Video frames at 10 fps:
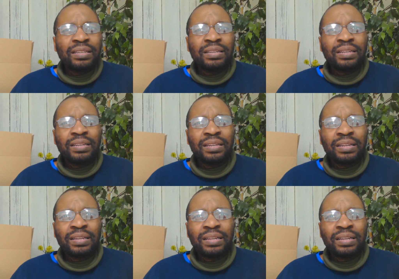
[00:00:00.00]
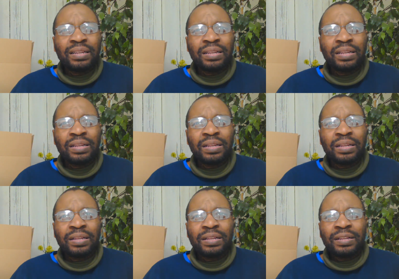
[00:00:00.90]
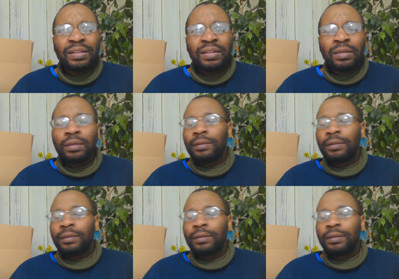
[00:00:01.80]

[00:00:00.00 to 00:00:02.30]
Nothing is said.